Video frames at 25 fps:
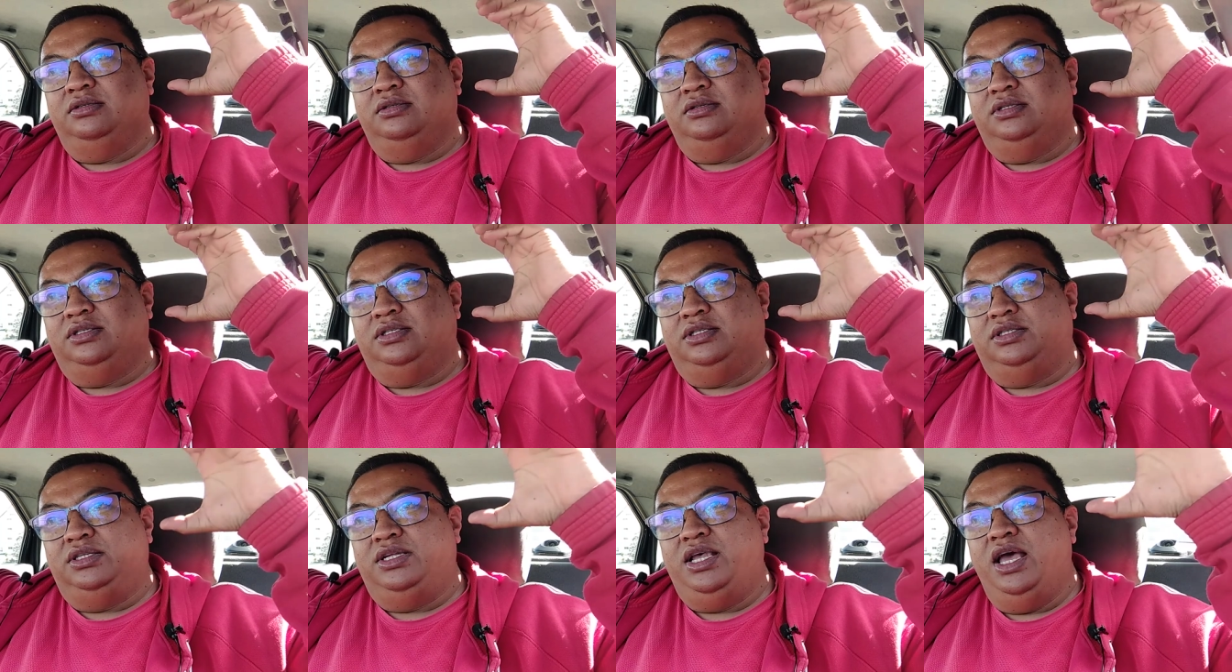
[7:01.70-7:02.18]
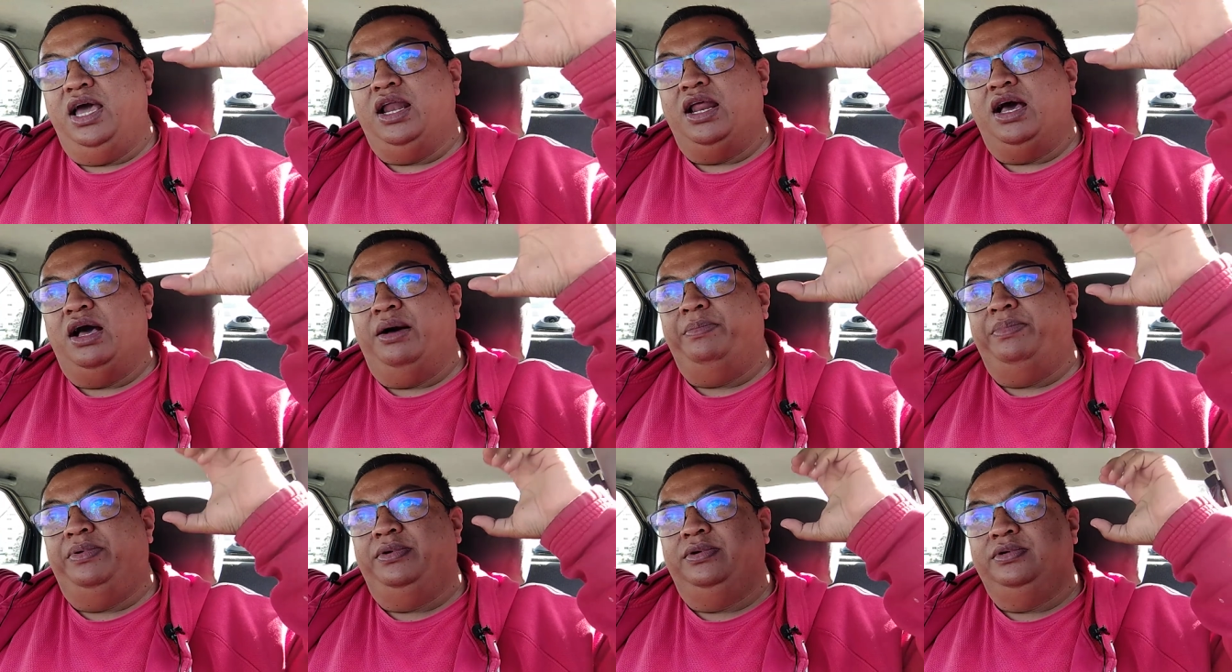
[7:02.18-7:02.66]
set
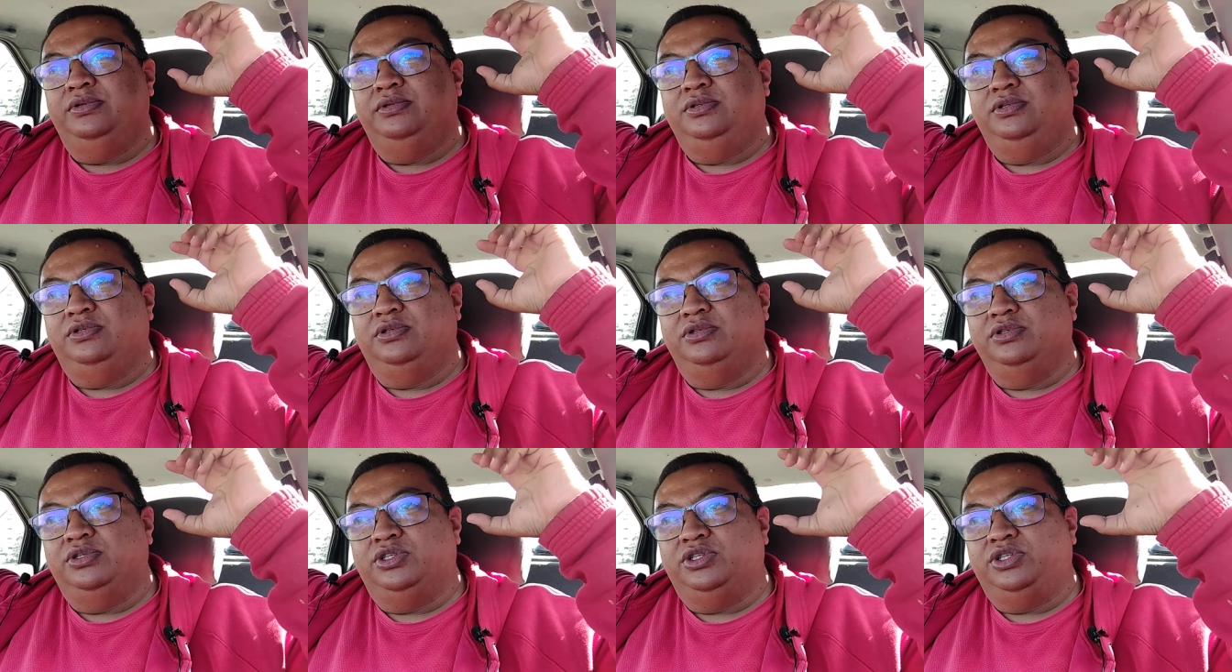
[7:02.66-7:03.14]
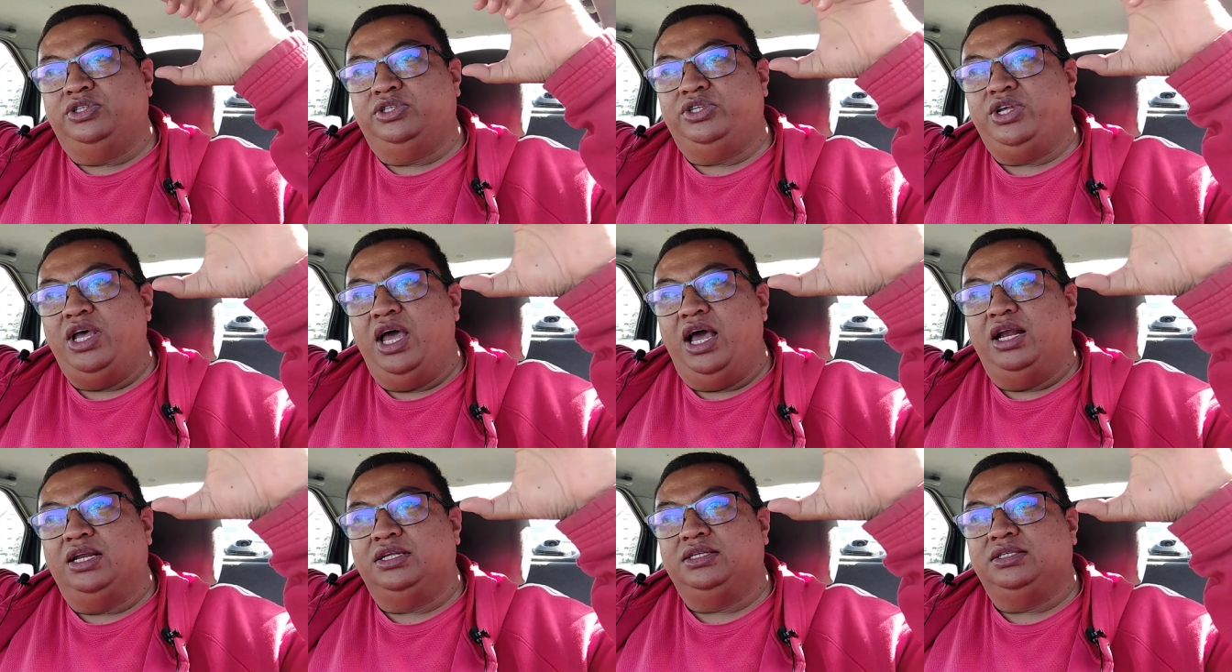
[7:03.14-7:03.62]
up to
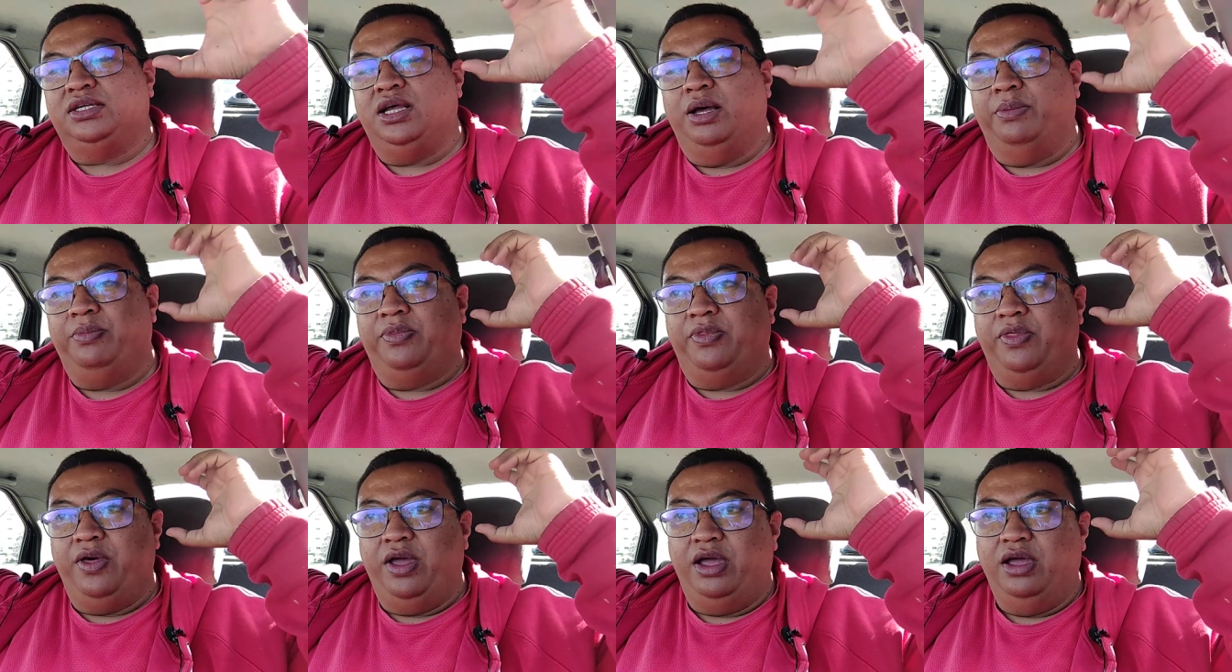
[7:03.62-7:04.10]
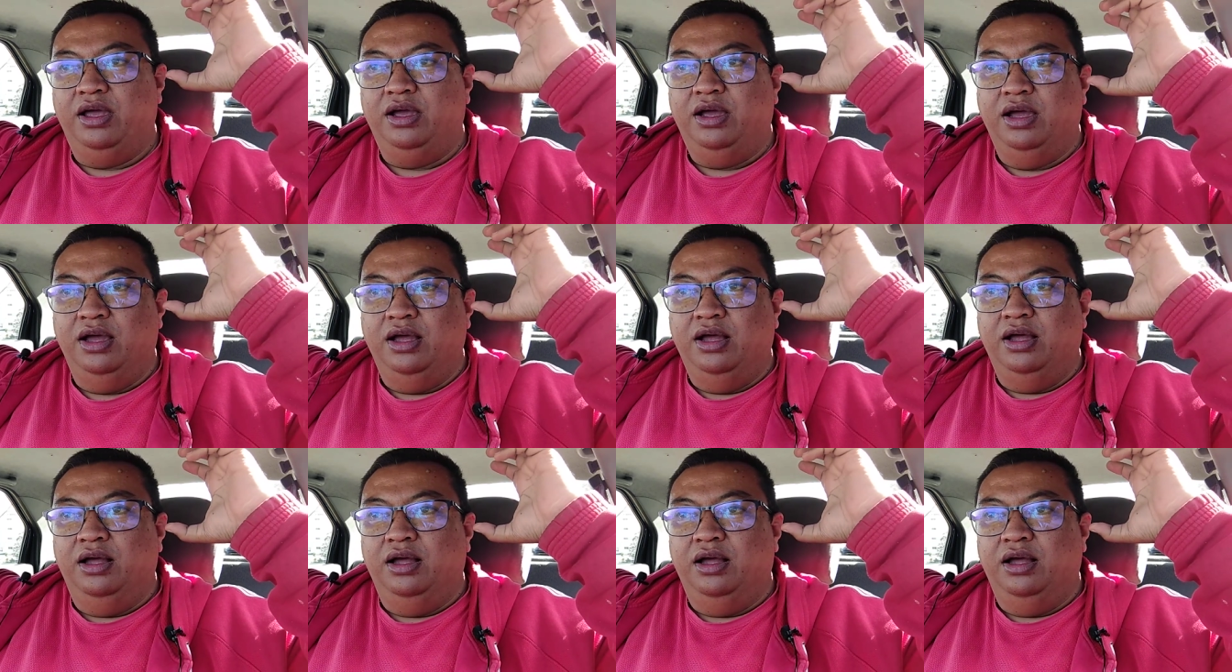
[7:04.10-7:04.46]
sell something